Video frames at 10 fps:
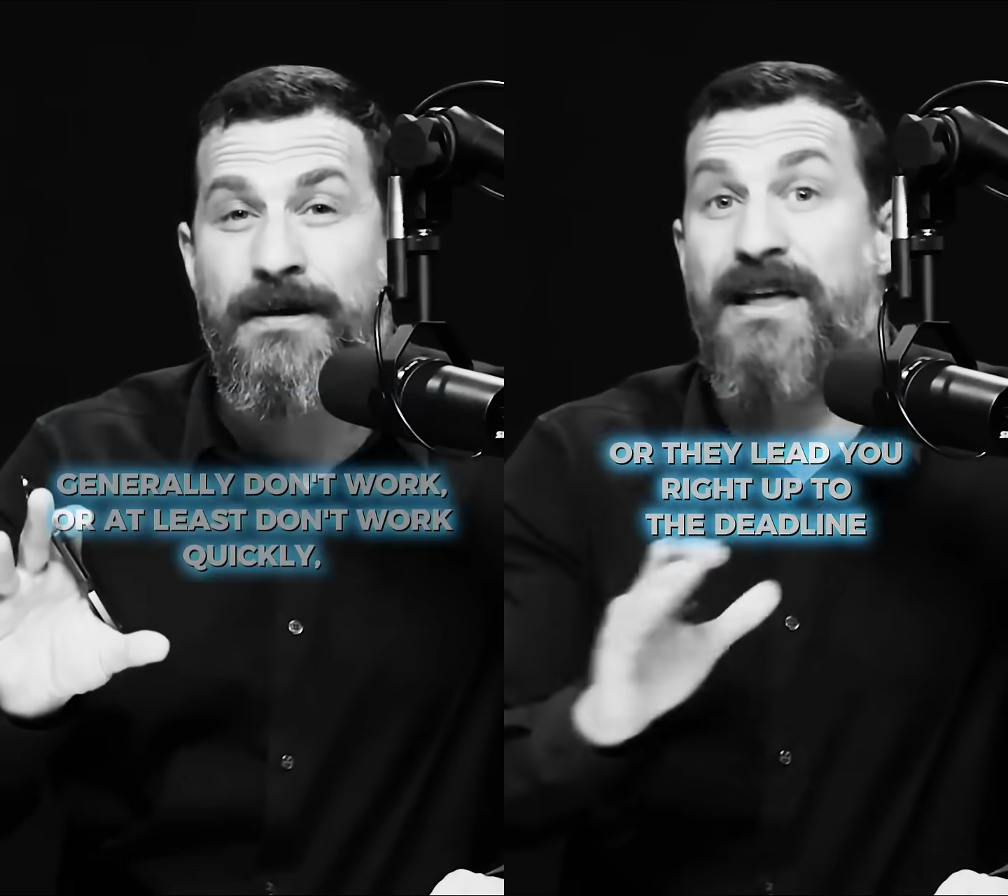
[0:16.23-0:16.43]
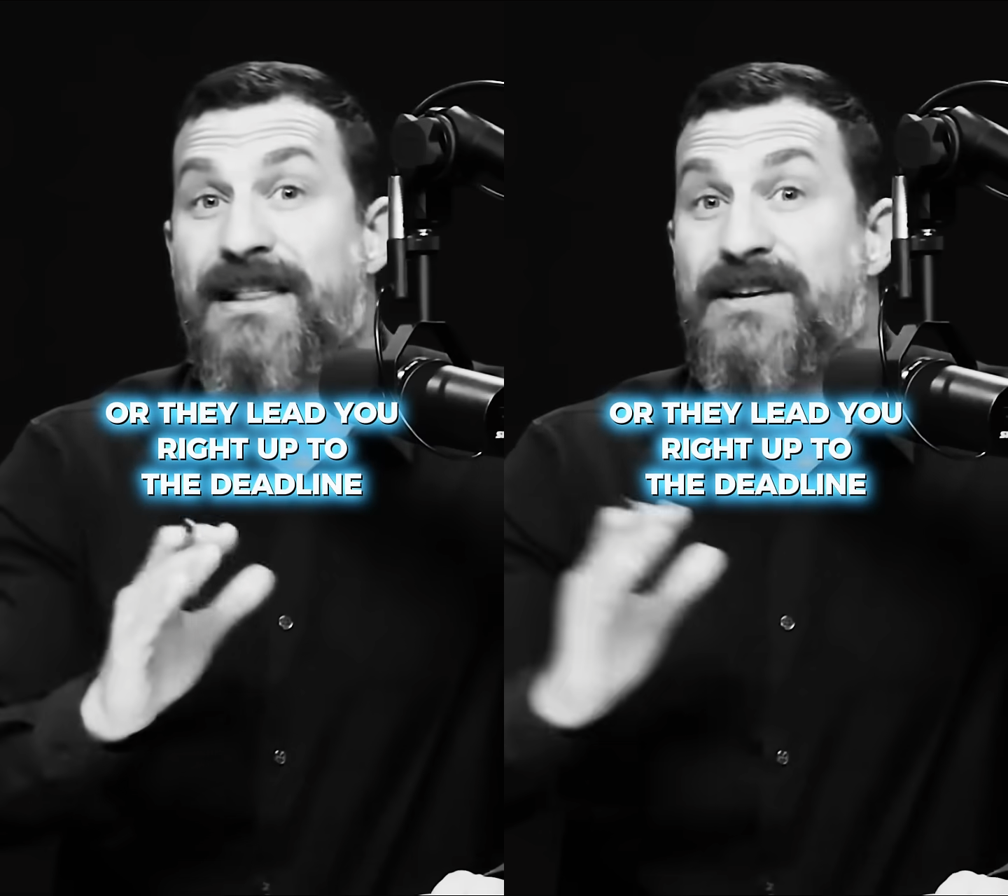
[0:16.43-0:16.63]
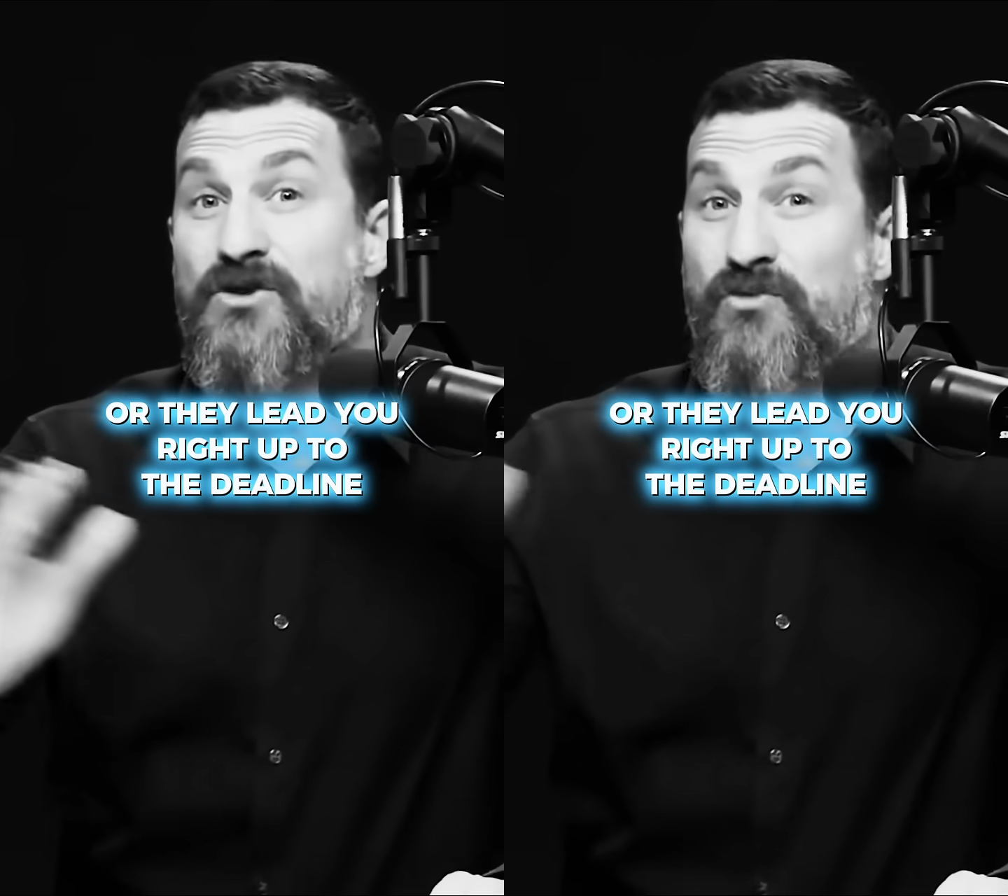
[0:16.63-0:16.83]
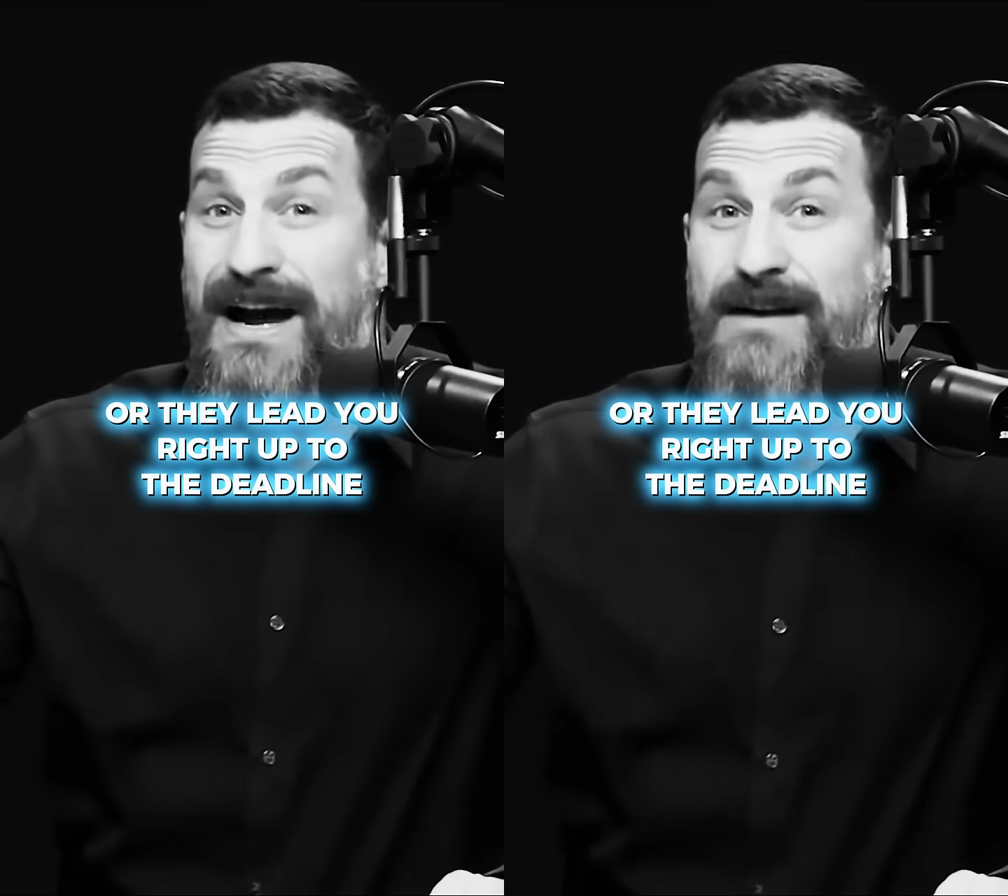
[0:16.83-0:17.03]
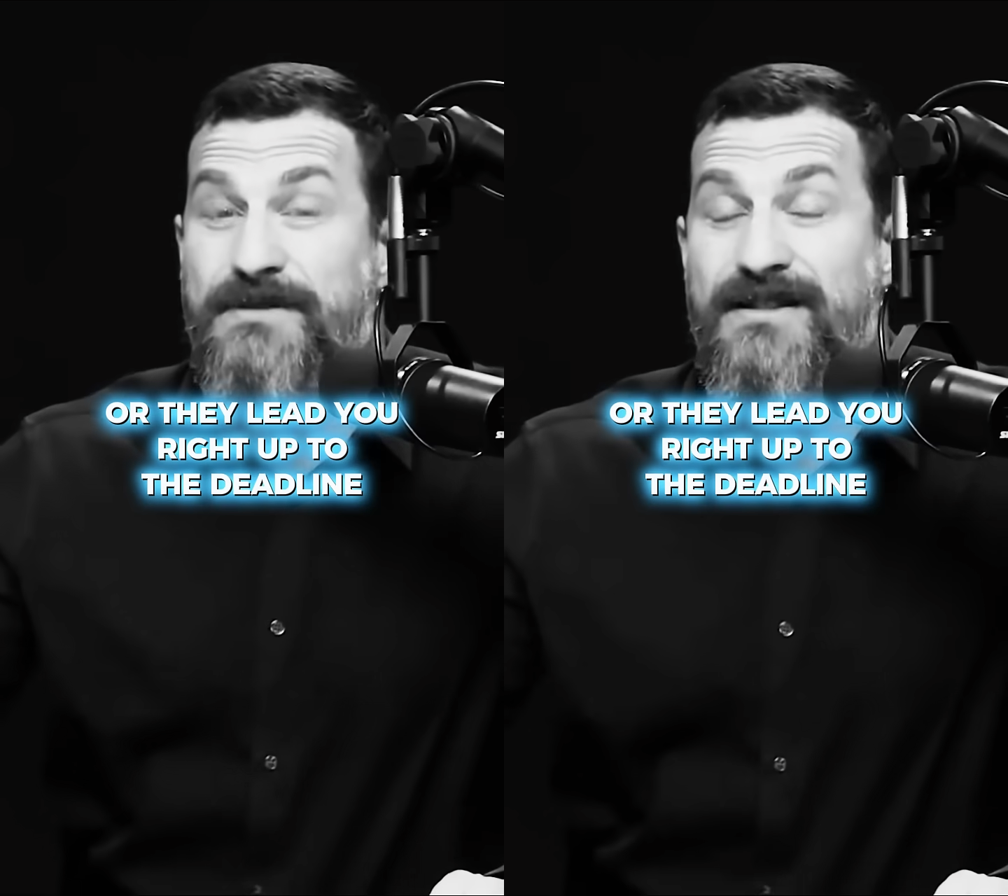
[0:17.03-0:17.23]
or they lead you
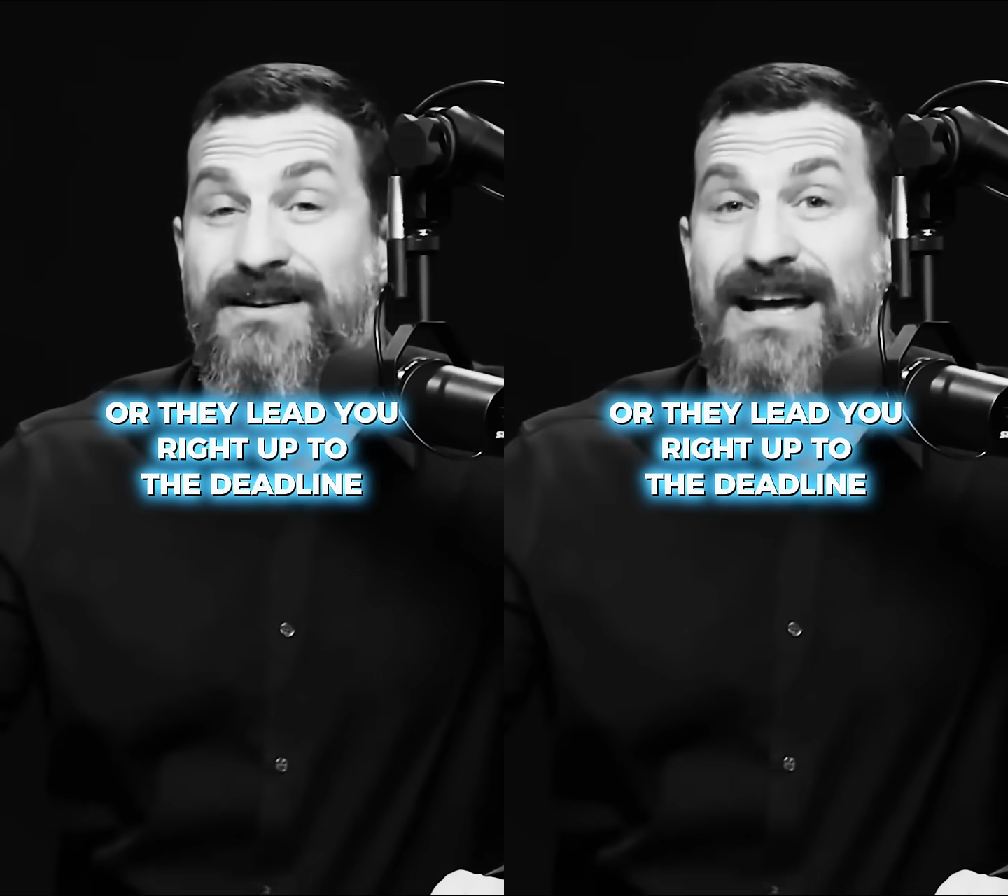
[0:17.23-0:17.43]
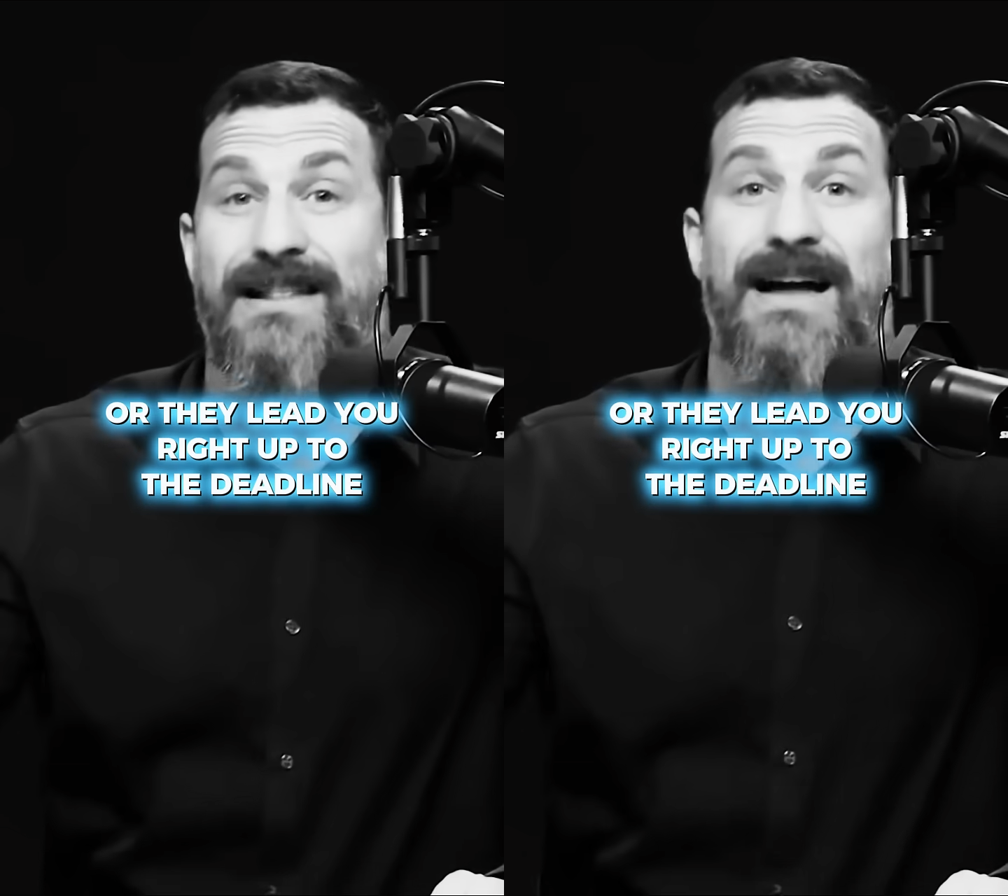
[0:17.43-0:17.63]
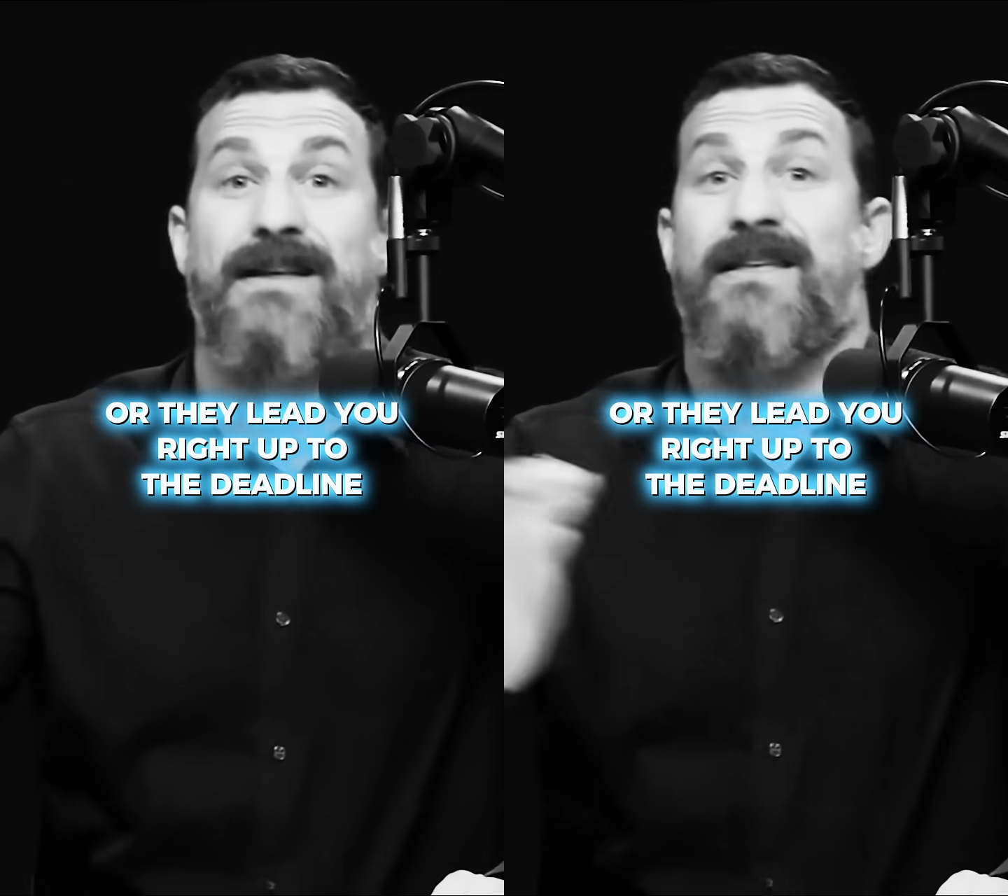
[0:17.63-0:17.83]
right up to the deadline,